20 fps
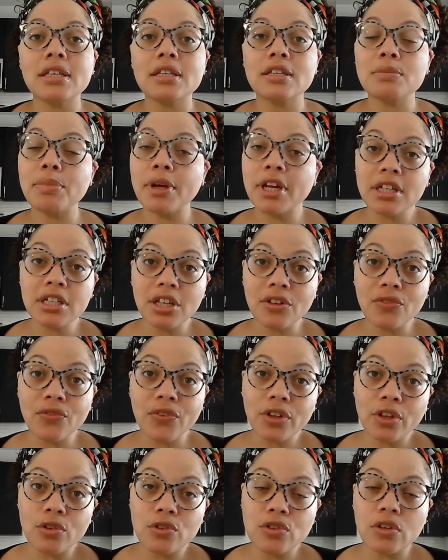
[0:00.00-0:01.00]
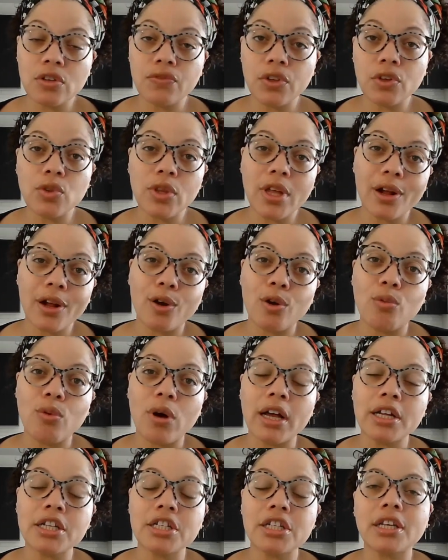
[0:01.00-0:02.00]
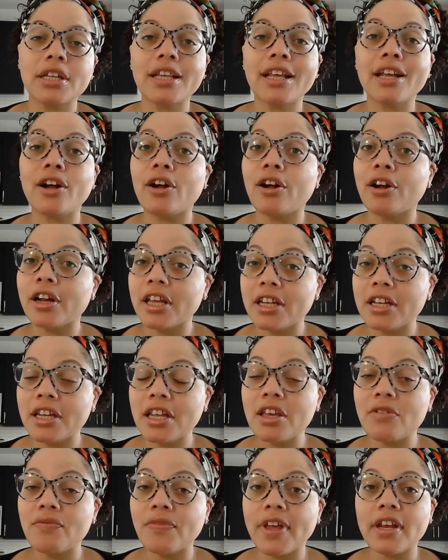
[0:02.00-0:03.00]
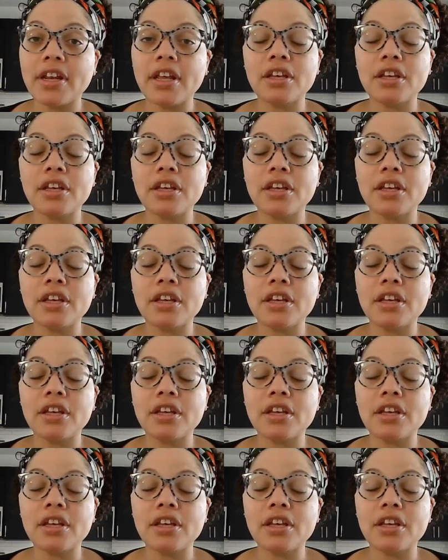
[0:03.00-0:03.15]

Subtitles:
especially for those of you that are watching that are in the event